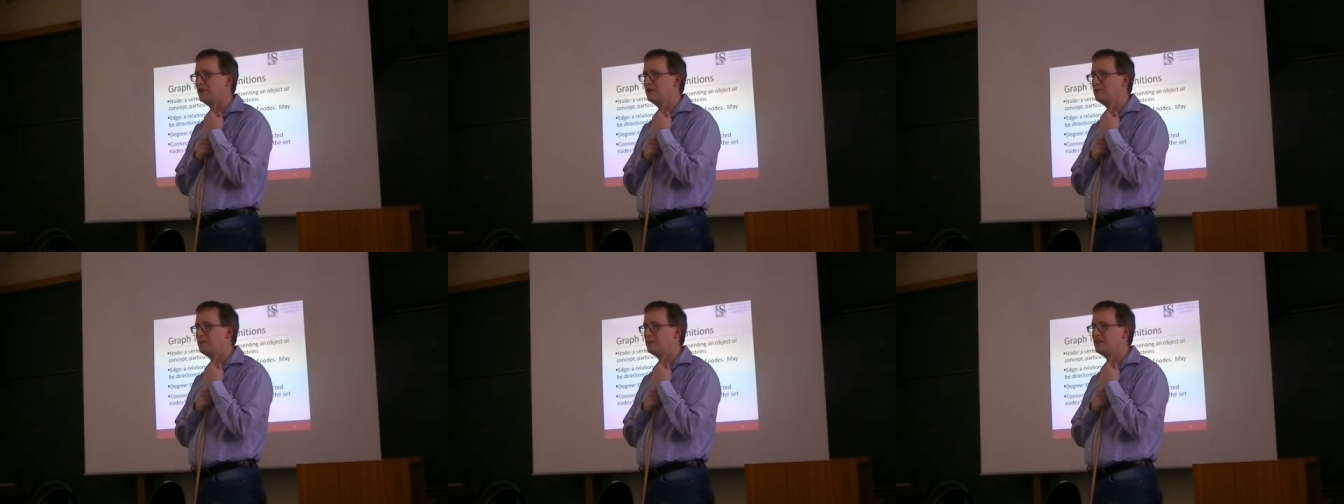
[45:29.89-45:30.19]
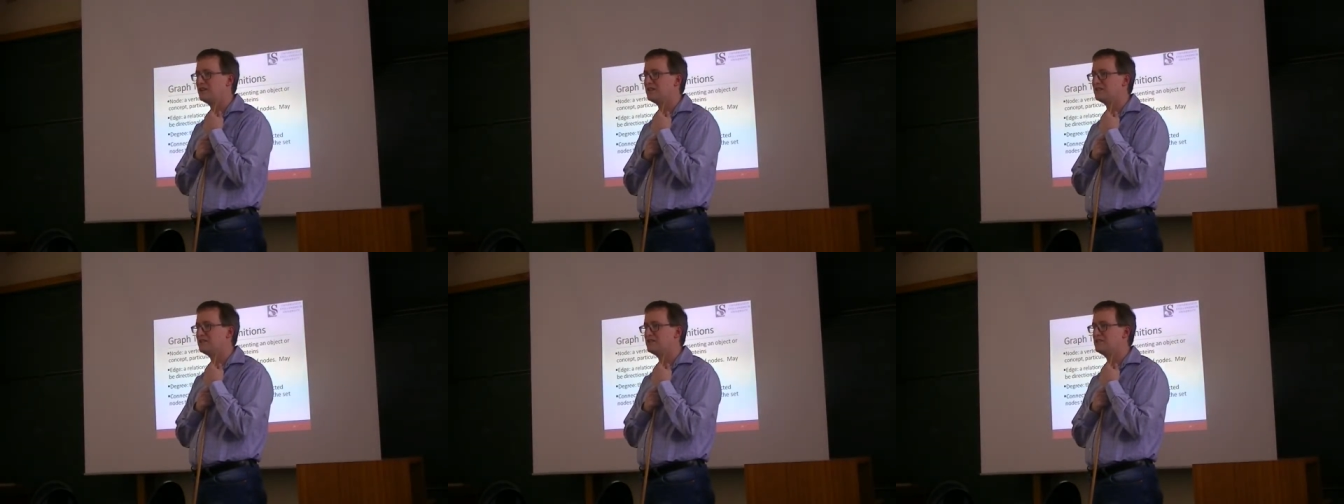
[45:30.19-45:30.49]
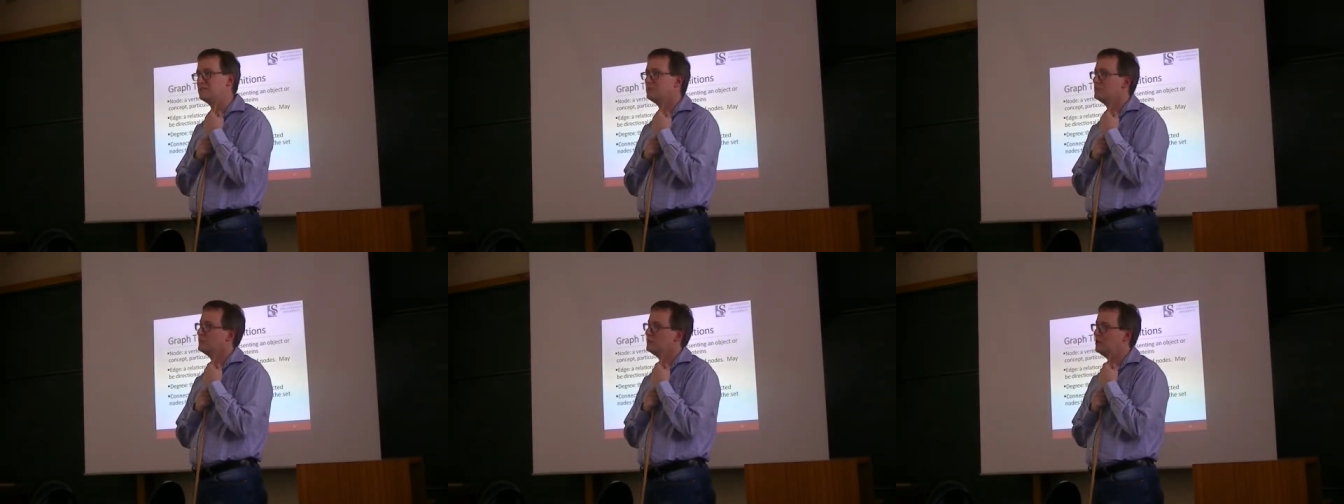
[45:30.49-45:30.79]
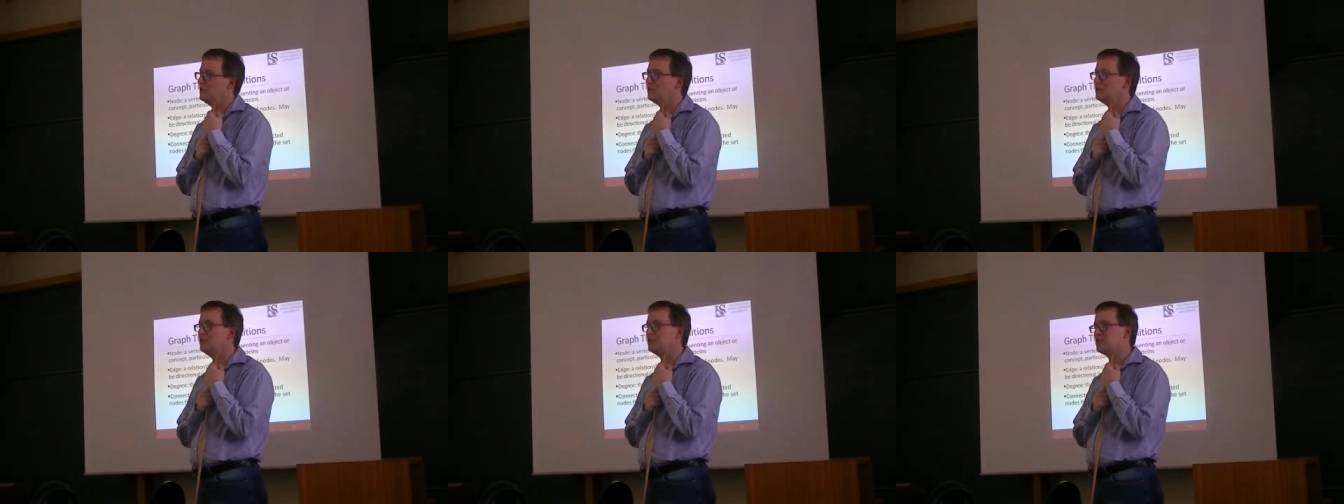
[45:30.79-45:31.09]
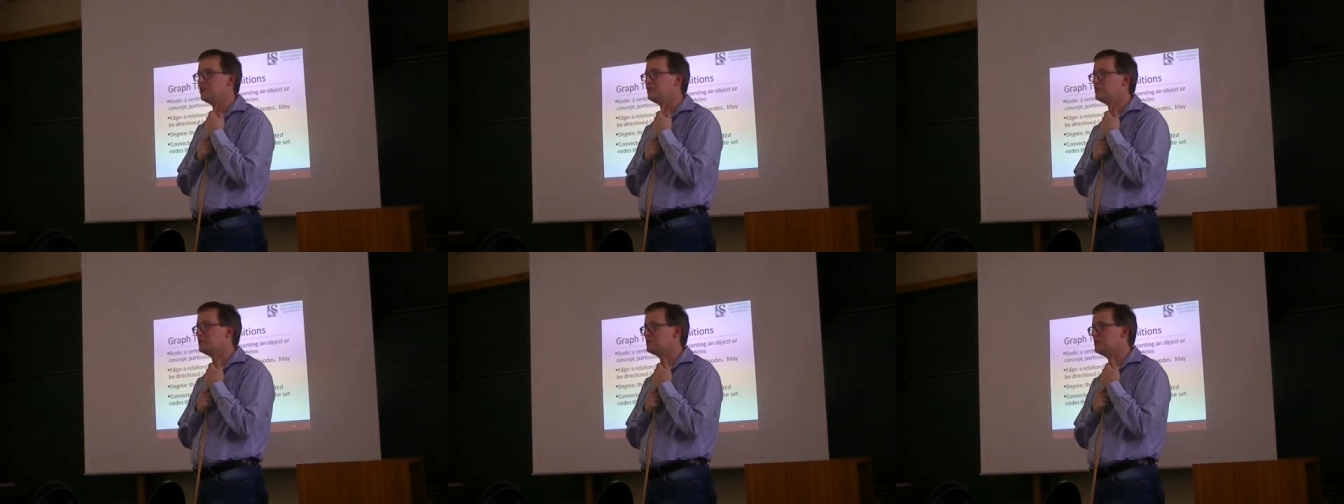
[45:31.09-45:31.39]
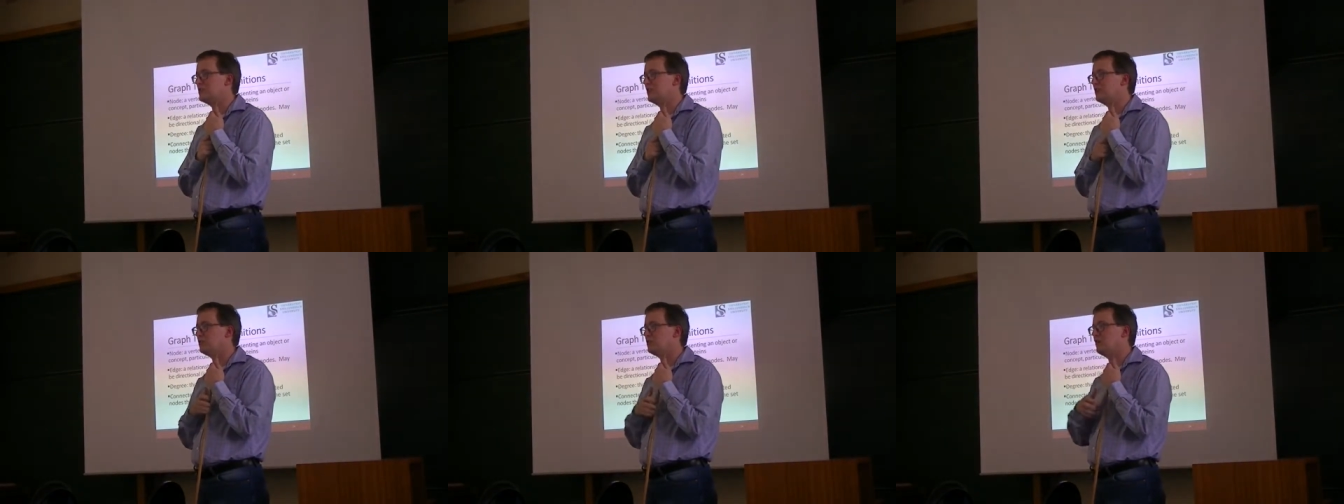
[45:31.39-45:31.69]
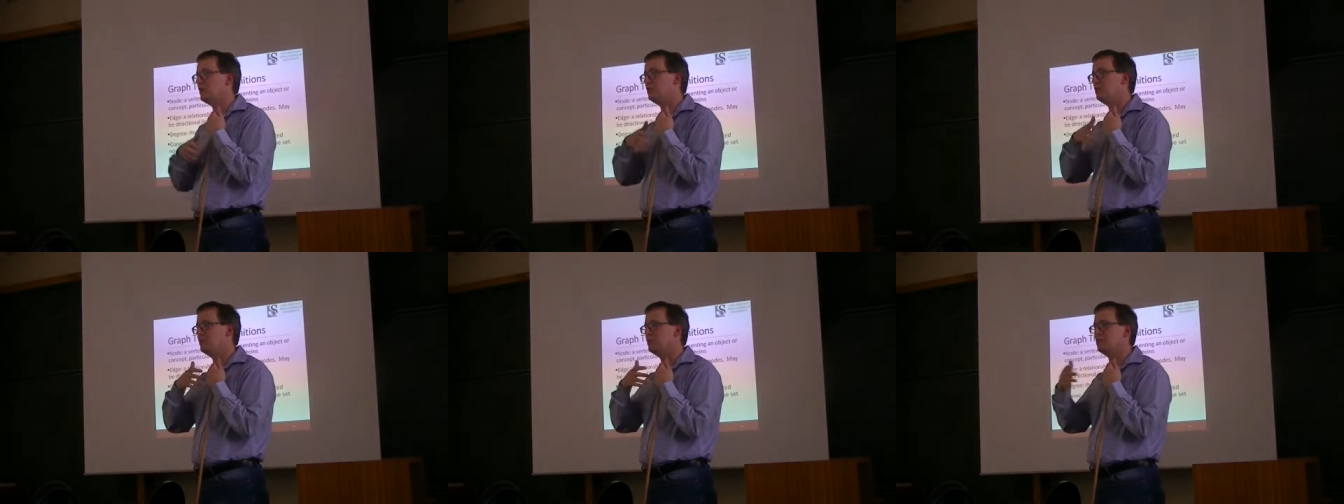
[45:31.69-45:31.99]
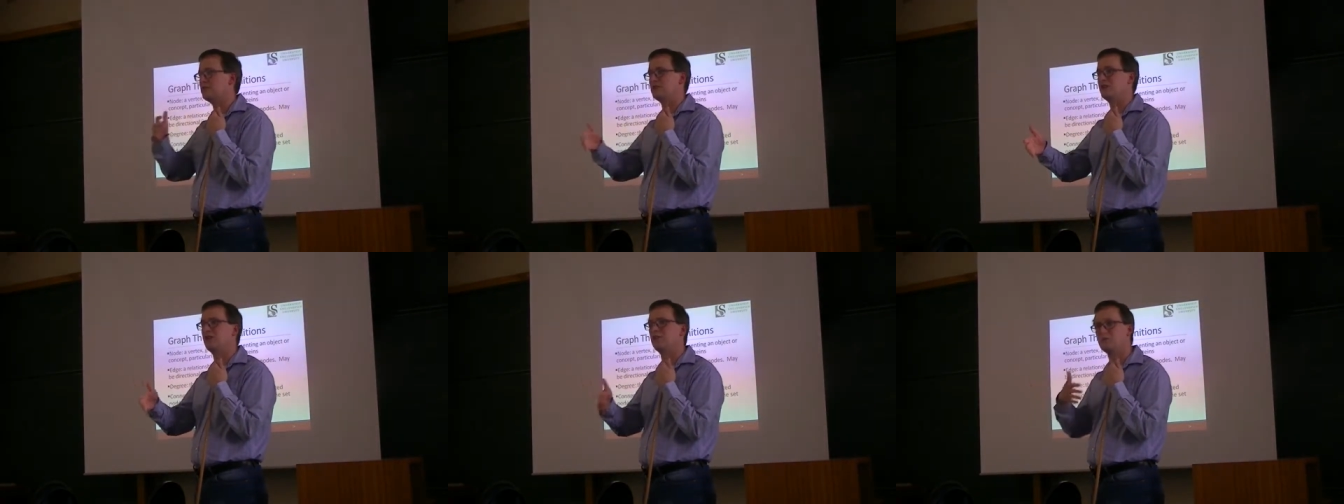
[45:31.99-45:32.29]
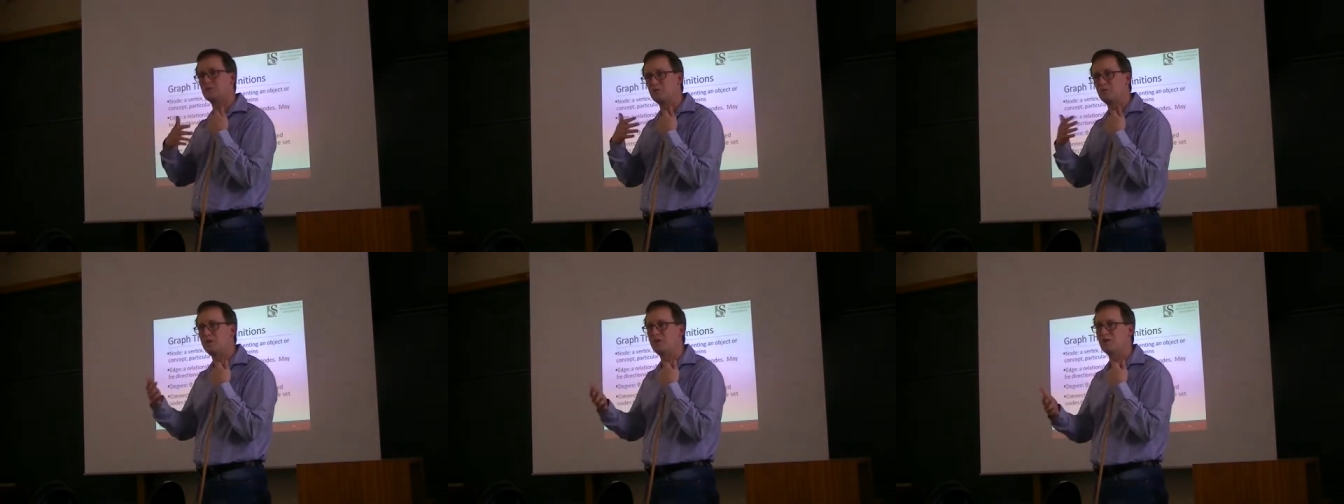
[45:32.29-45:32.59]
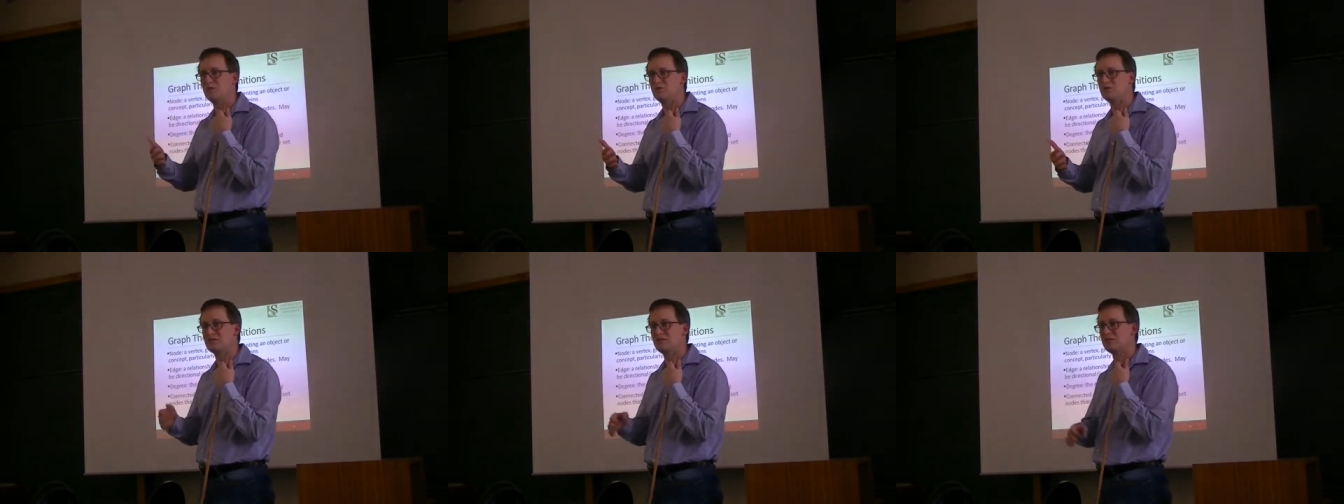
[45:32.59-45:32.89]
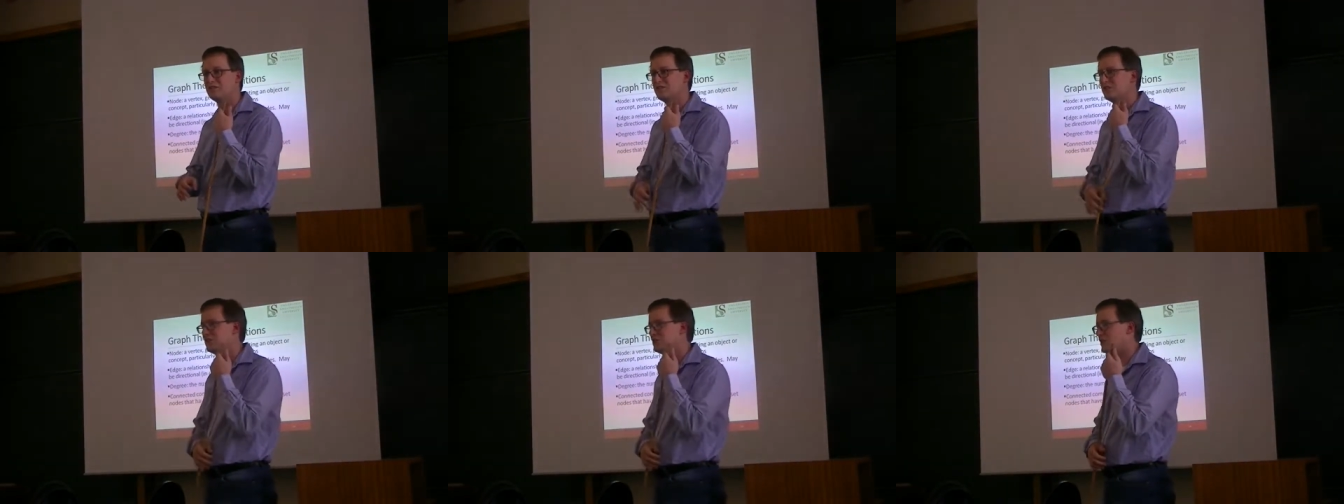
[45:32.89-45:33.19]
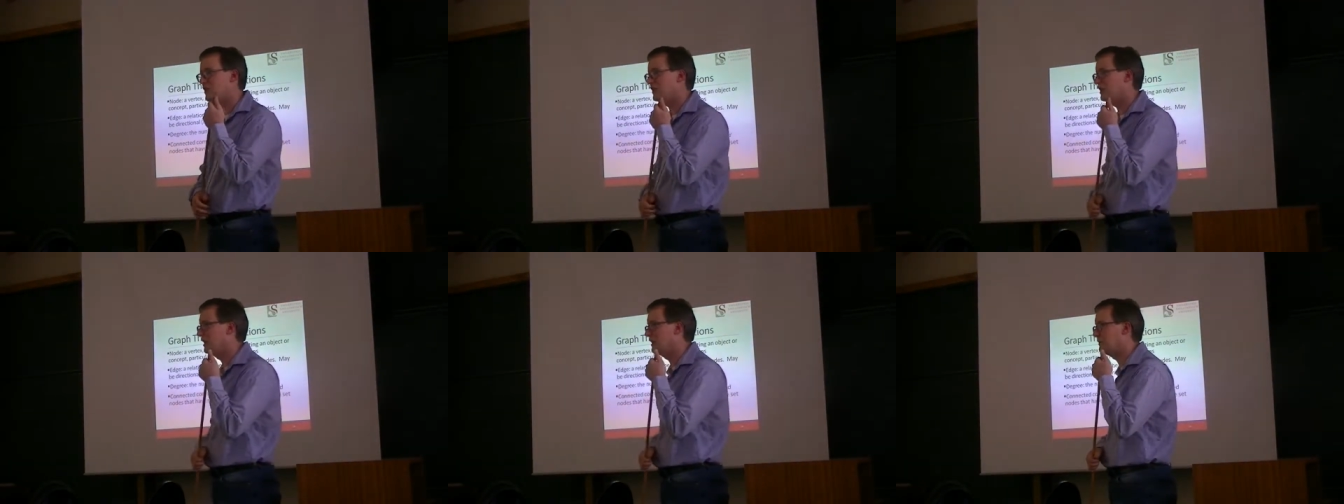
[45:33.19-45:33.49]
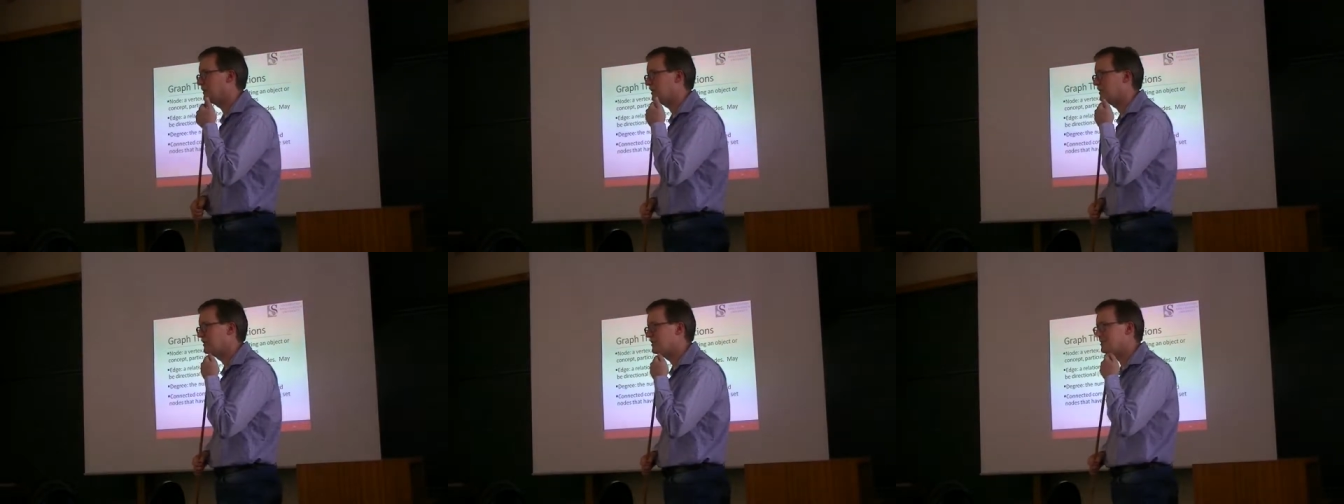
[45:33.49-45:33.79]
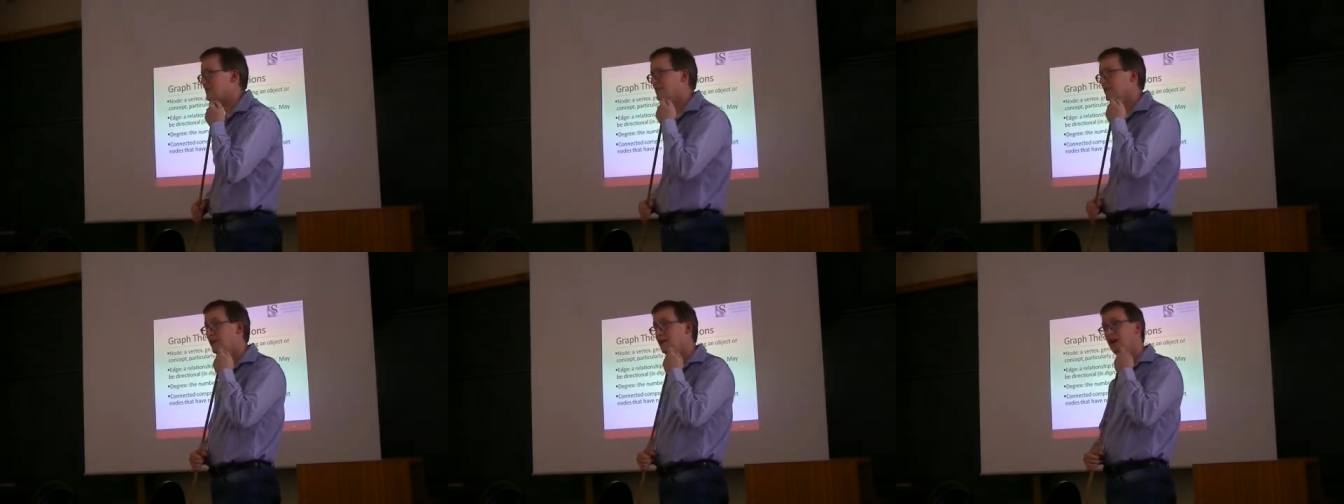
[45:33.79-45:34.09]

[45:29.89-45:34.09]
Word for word: because you need to understand what terms we use in talking about these.